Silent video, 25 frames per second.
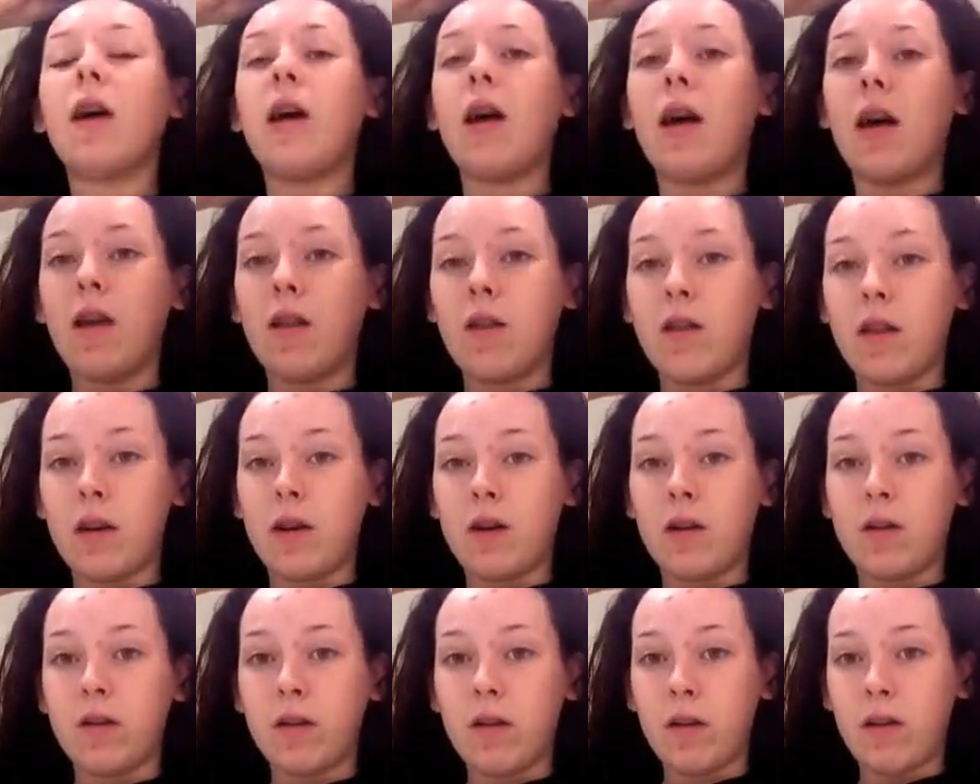And then
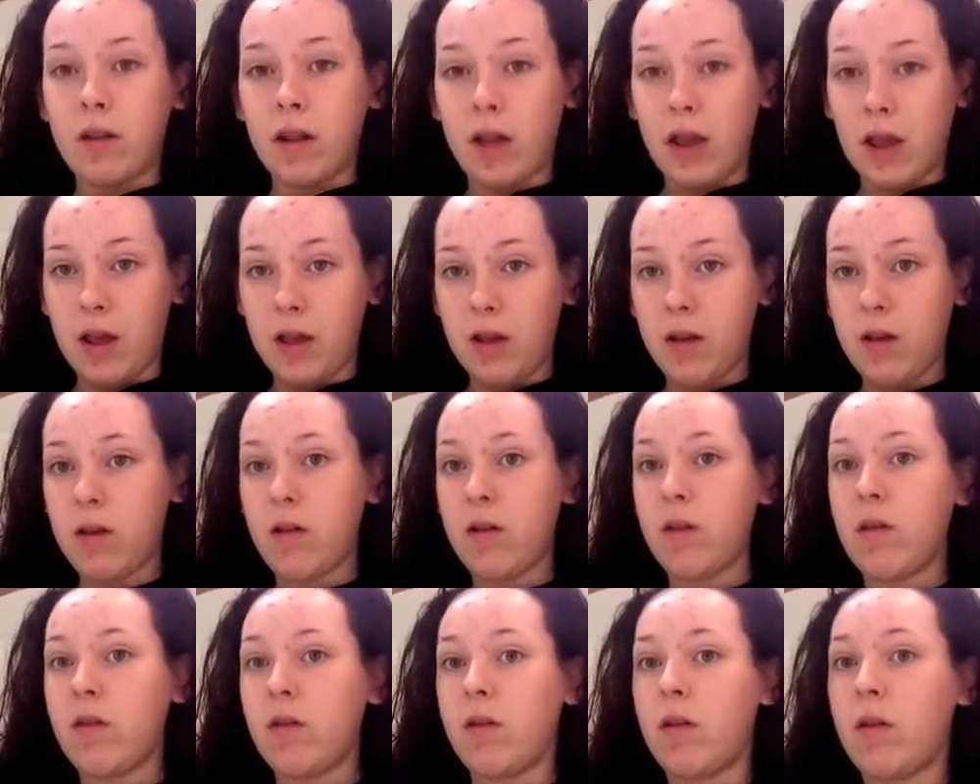I'll just like
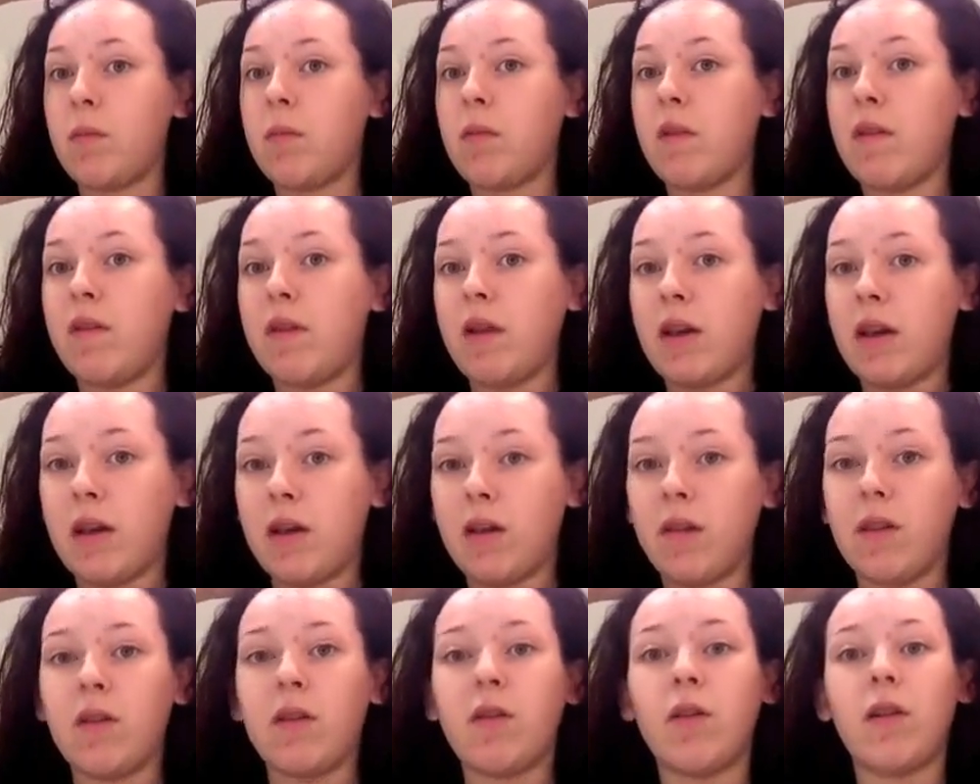run my
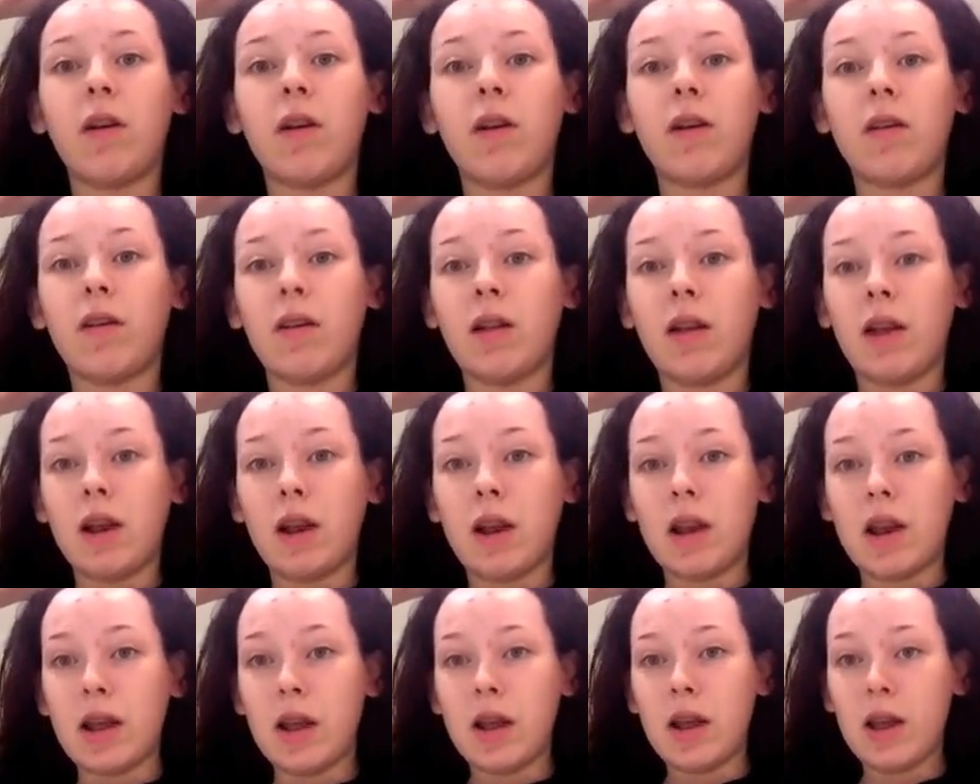fingers through it
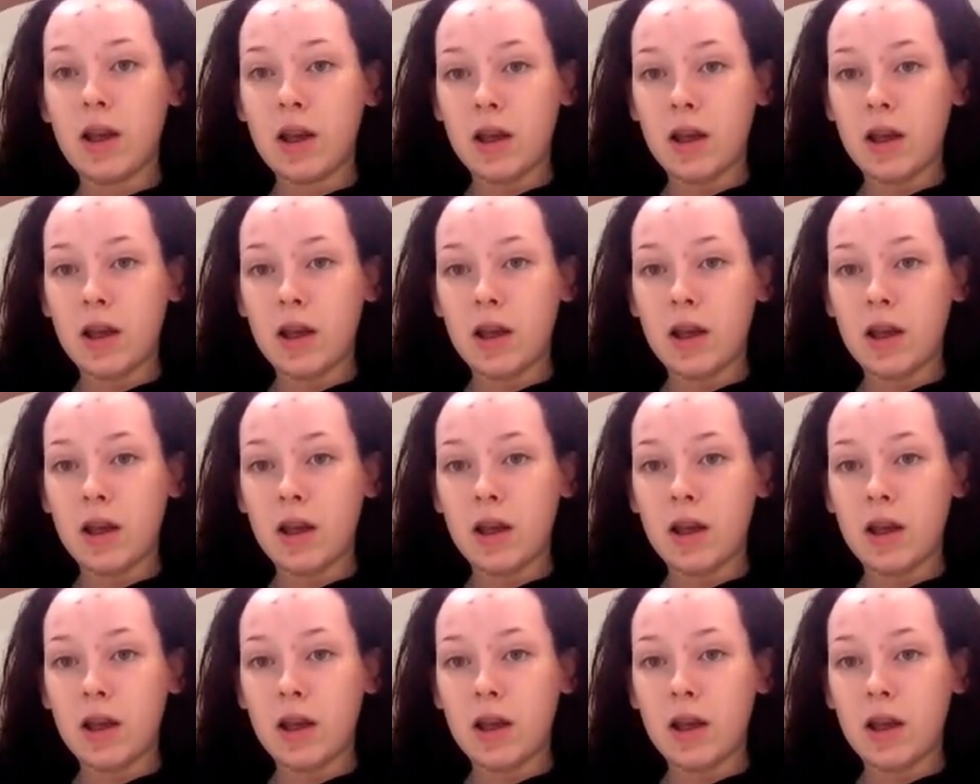slightly.